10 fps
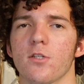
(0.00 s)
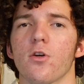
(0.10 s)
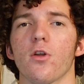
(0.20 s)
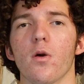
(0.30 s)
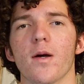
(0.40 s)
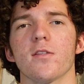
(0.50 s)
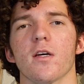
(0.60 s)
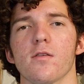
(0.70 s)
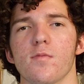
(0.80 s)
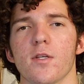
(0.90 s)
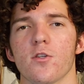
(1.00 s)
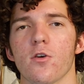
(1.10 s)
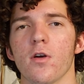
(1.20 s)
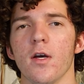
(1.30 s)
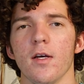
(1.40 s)
You know how second
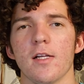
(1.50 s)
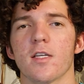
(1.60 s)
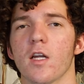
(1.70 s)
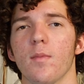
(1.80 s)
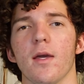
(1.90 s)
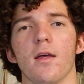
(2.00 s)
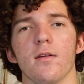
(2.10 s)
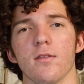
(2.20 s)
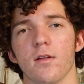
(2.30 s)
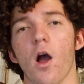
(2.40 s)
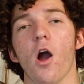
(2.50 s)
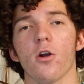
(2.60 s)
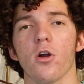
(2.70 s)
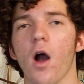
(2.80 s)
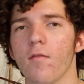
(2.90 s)
semester, it's going to be
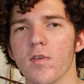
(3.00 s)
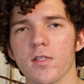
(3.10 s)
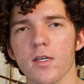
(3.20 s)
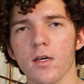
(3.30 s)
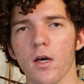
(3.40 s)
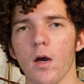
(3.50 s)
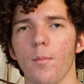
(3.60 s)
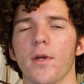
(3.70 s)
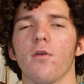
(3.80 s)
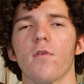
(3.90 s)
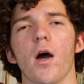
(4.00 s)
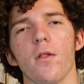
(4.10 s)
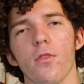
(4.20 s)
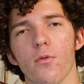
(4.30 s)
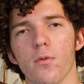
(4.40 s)
harder, obviously, but you've
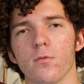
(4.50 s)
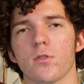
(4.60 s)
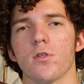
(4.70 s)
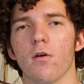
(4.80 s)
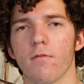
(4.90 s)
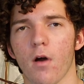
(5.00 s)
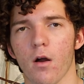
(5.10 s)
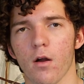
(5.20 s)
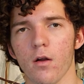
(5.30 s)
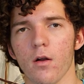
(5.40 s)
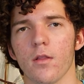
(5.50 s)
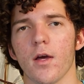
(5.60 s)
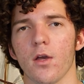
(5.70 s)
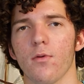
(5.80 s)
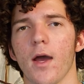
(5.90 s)
gotten through so far that
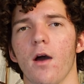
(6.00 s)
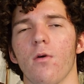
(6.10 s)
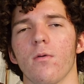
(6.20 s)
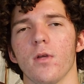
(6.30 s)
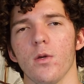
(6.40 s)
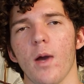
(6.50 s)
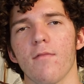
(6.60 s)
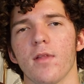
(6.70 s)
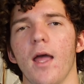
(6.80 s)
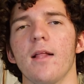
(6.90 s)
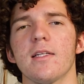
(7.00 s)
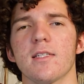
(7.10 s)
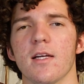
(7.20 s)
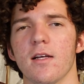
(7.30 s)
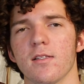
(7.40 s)
you have at least
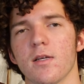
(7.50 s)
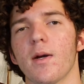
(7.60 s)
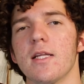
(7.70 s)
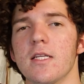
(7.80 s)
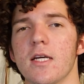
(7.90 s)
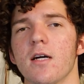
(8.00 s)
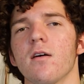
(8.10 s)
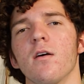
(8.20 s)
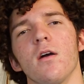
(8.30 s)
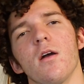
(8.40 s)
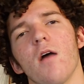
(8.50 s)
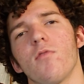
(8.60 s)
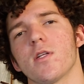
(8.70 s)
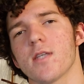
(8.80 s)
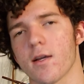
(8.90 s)
some idea of what
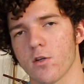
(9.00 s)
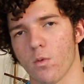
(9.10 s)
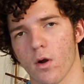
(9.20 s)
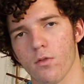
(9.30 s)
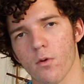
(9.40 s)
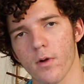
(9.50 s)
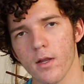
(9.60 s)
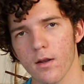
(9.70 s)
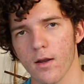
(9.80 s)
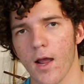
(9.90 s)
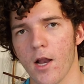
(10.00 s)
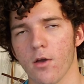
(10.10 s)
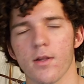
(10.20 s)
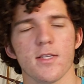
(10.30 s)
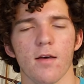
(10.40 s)
it's like to work through it, and you
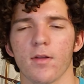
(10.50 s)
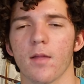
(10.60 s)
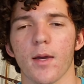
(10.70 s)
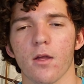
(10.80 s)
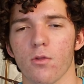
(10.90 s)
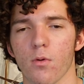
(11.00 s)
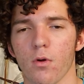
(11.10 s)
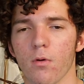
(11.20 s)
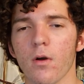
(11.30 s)
can definitely make it through.